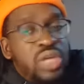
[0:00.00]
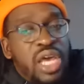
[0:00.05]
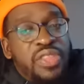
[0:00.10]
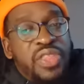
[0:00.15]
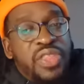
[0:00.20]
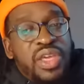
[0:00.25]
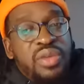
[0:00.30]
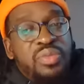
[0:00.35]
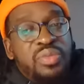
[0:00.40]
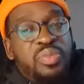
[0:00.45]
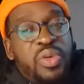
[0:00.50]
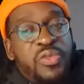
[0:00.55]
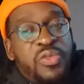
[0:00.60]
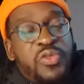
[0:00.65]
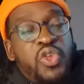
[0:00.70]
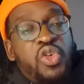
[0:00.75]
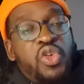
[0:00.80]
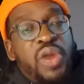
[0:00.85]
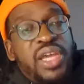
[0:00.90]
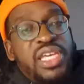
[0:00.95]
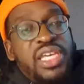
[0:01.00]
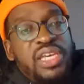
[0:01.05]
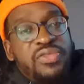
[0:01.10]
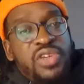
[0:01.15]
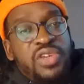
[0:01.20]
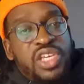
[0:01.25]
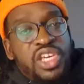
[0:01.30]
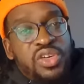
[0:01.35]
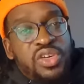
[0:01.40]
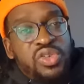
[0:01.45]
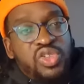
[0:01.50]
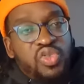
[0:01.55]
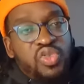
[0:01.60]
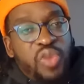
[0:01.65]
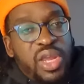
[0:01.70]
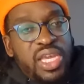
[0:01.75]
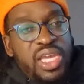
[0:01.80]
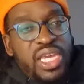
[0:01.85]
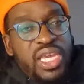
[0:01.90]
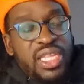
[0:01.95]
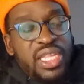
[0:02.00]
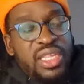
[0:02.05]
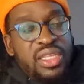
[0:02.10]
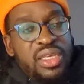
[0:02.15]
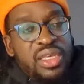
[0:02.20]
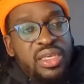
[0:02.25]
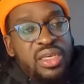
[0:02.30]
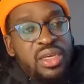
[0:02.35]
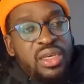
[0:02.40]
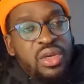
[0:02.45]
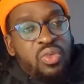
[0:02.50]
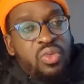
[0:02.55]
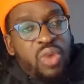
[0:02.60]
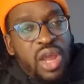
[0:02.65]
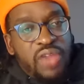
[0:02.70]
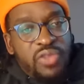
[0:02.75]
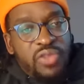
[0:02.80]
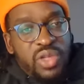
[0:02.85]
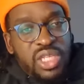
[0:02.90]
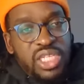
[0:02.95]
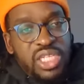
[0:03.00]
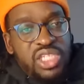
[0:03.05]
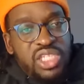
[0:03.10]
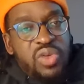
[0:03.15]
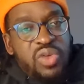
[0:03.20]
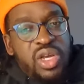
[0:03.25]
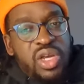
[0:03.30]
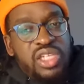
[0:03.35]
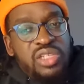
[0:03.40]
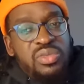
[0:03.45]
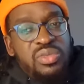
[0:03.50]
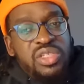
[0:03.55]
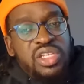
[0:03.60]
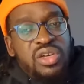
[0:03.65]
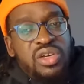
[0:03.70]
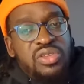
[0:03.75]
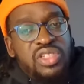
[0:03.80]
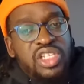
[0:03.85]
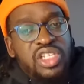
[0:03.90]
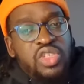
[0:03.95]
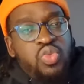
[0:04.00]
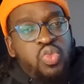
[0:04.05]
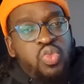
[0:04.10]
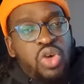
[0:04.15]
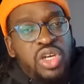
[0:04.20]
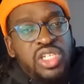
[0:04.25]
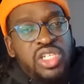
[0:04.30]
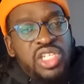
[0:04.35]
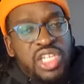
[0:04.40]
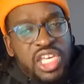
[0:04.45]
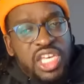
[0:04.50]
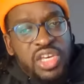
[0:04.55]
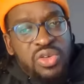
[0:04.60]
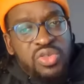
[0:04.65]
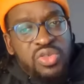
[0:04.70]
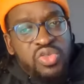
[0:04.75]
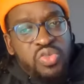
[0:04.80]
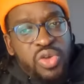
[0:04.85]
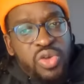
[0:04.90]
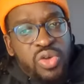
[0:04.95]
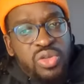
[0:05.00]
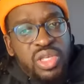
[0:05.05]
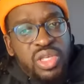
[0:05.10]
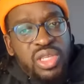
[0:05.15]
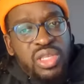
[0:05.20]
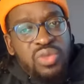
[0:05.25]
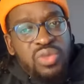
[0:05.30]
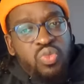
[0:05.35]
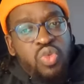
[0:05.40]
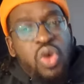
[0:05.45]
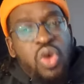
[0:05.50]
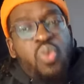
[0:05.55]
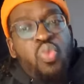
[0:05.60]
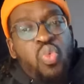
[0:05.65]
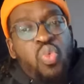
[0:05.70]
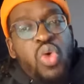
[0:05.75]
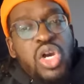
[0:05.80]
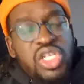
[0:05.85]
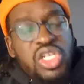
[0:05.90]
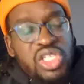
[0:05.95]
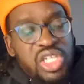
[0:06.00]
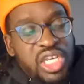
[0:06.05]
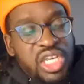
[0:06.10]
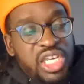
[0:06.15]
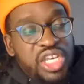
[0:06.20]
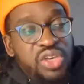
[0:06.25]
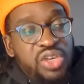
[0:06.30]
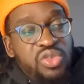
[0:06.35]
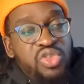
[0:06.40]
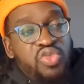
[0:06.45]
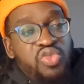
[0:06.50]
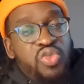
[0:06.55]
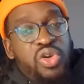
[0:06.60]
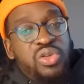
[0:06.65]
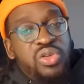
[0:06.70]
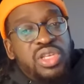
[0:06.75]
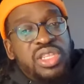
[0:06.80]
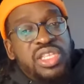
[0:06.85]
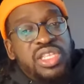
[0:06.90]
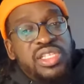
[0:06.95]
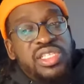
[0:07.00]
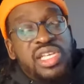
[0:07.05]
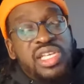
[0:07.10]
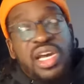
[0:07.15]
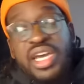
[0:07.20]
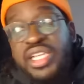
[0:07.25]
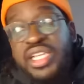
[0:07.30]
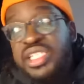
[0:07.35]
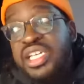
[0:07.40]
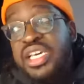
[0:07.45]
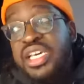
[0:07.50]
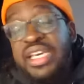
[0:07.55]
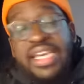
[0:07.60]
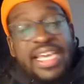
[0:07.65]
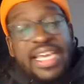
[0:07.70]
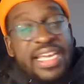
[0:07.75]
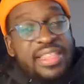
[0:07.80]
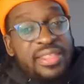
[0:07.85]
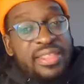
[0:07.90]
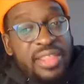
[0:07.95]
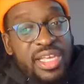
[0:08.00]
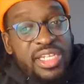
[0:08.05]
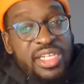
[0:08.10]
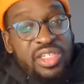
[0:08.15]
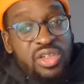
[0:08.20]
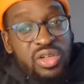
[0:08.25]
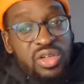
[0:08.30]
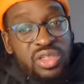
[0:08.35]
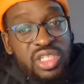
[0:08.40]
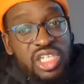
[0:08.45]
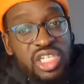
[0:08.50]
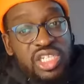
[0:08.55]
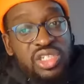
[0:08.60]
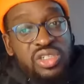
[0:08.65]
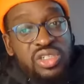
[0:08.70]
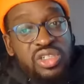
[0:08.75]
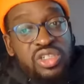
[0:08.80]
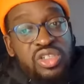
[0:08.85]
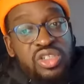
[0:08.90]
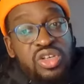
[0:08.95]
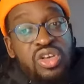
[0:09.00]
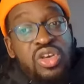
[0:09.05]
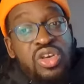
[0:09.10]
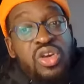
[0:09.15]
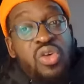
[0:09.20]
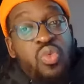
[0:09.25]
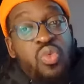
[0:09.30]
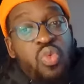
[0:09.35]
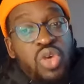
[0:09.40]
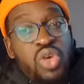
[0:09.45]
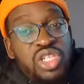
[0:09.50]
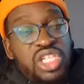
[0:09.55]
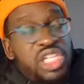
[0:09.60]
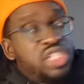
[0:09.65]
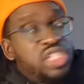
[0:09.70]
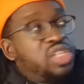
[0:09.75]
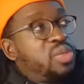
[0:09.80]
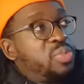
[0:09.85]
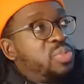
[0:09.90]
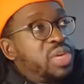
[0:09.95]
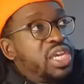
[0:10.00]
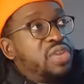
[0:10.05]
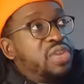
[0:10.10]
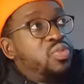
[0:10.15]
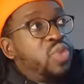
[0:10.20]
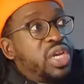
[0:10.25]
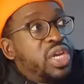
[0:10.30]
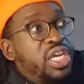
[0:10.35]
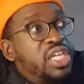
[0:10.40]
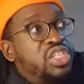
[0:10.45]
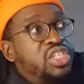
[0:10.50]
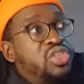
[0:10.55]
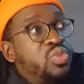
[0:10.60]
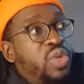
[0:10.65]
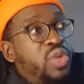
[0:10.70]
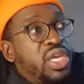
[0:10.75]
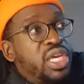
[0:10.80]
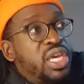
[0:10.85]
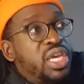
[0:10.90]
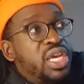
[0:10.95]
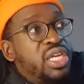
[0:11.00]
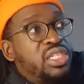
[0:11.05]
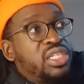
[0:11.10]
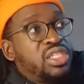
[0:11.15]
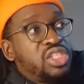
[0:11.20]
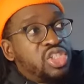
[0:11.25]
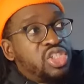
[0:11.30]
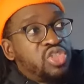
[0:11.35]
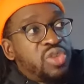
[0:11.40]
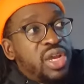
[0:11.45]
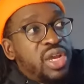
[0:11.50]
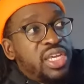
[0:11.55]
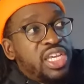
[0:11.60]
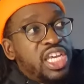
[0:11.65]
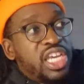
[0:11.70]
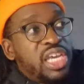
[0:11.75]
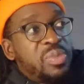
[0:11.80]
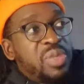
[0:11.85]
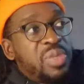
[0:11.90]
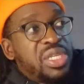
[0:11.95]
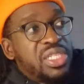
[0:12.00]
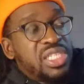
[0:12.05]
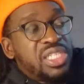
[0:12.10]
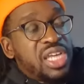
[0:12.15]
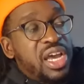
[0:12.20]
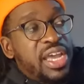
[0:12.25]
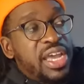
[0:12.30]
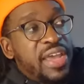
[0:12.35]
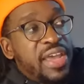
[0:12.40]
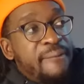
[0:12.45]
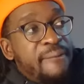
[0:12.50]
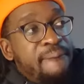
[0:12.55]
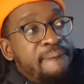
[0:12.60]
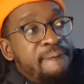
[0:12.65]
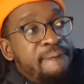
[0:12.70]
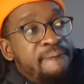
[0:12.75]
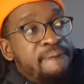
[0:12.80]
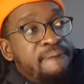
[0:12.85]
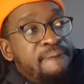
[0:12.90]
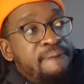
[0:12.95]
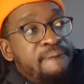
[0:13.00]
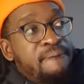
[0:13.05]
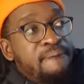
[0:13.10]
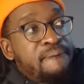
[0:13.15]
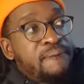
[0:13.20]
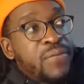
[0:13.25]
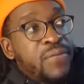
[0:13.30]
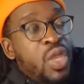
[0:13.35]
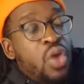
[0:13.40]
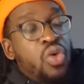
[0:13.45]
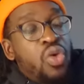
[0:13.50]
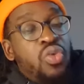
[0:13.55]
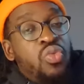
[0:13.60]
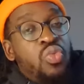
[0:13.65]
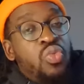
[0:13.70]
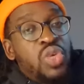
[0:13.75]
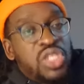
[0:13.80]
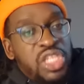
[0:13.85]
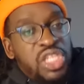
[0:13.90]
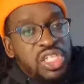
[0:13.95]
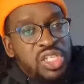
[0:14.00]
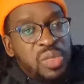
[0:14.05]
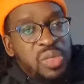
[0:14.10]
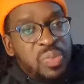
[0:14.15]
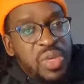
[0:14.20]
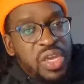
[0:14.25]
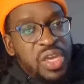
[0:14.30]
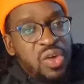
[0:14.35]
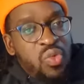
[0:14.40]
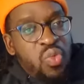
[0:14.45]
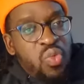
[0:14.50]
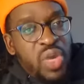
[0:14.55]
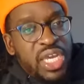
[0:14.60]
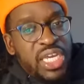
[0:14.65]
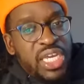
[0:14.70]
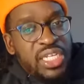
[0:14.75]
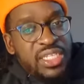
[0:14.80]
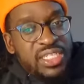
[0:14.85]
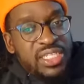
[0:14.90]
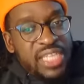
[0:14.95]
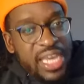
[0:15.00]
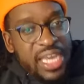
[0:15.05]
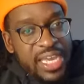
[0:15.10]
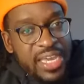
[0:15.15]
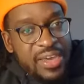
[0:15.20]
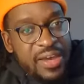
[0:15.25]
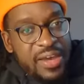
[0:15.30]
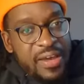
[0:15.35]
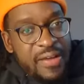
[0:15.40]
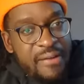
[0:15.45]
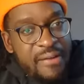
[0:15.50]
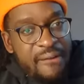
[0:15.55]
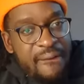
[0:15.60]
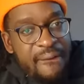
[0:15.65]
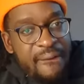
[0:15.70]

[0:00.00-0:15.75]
I think before I give Akil's rating, what everyone needs to ask themselves is what is Akil's role in that? What was Akil's role in the side in these conditions? Was it to be wicket to wicket and just try and keep it tight? Was it to be a wicket taker?